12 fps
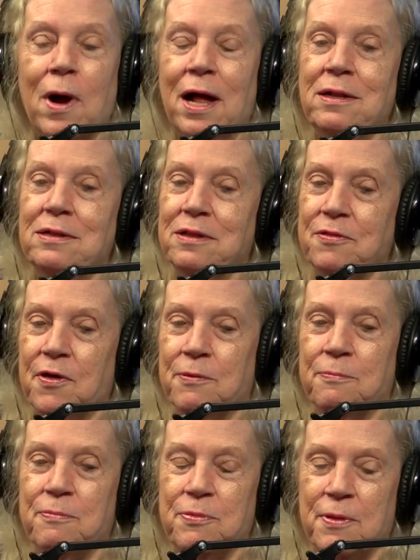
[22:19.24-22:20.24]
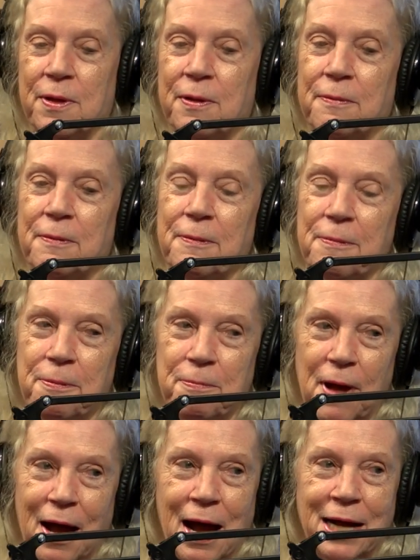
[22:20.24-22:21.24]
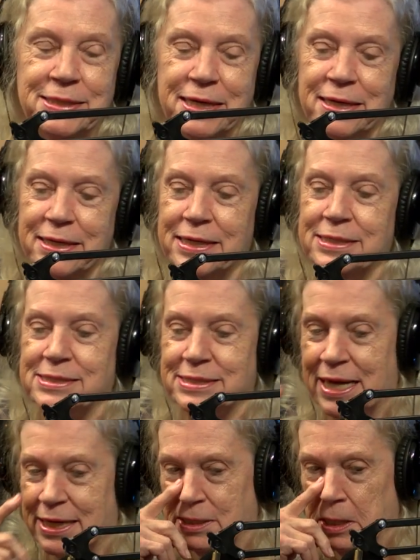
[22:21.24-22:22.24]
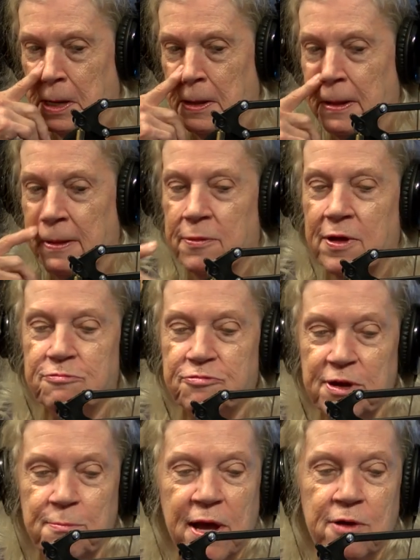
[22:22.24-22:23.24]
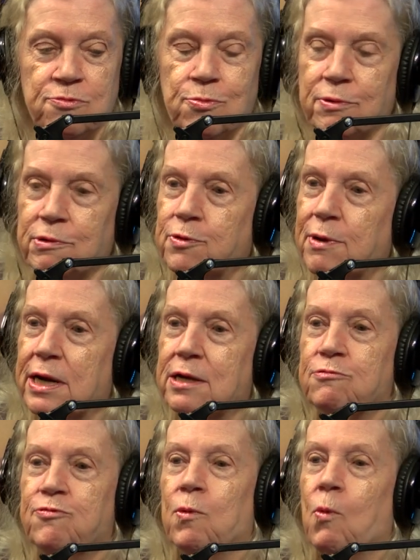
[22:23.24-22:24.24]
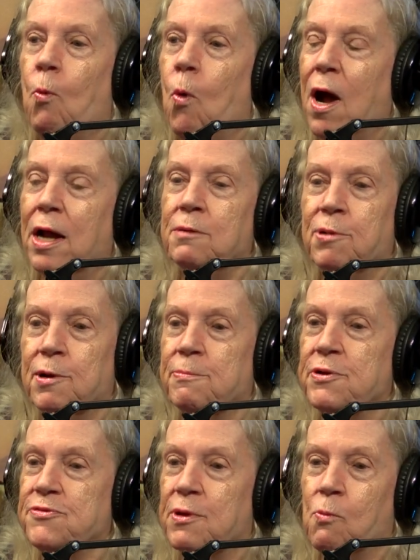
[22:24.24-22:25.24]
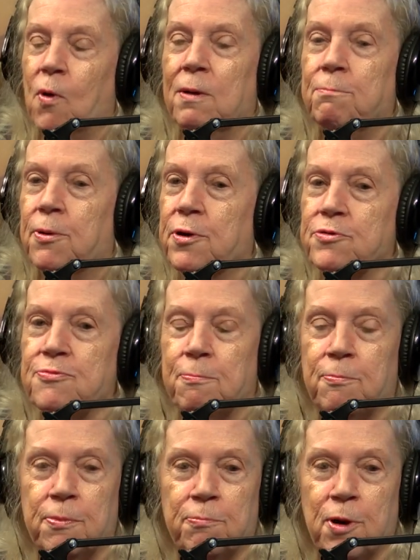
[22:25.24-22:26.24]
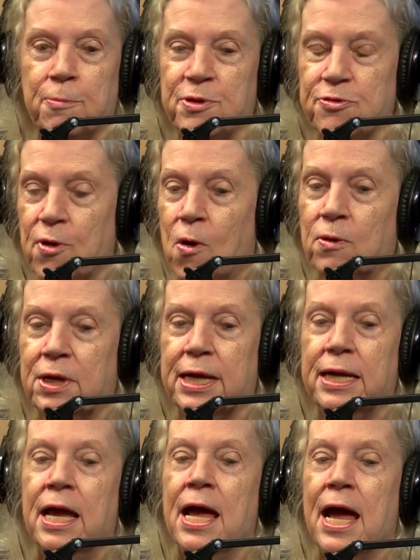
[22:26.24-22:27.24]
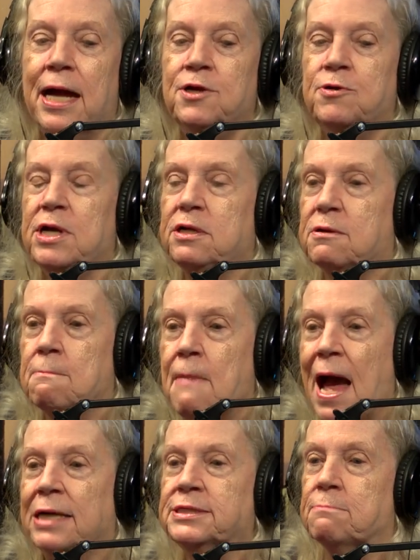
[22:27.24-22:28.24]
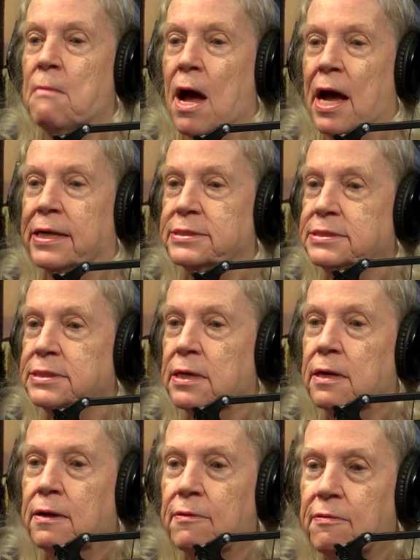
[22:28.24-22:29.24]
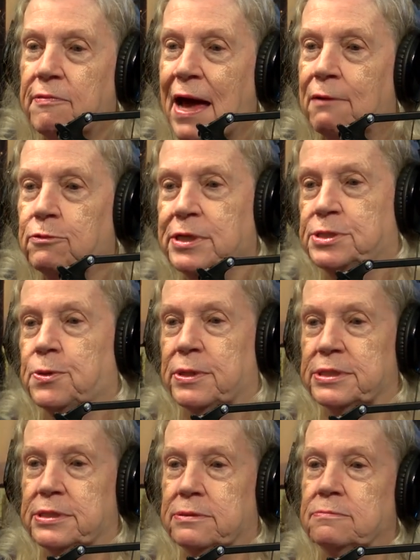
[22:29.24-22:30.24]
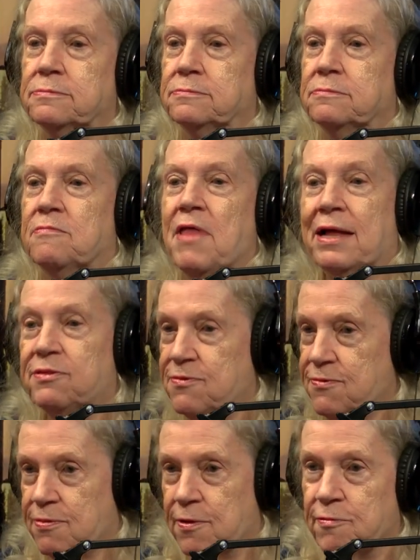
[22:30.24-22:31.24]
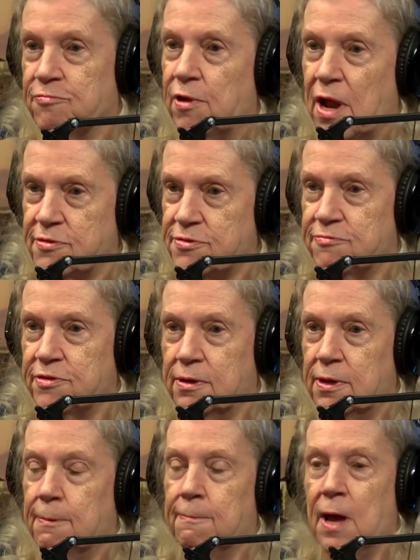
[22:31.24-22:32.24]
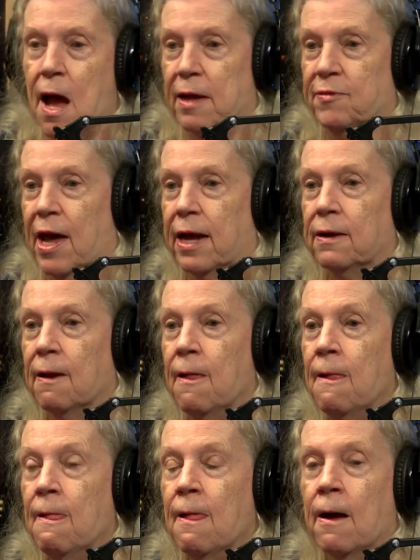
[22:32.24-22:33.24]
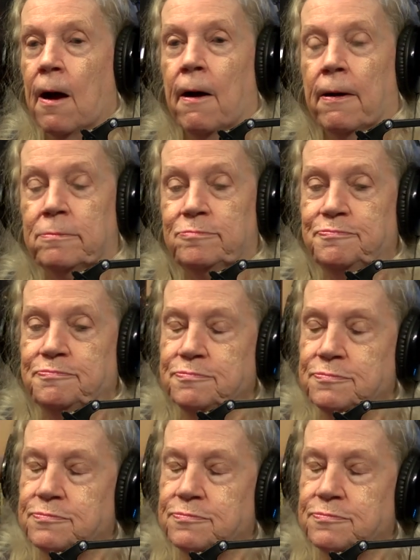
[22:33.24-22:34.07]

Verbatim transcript: well, the the idea is that that females were created for one purpose and one pur purpose only, and you need to maximize that resource. That's the philosophy behind that. Um,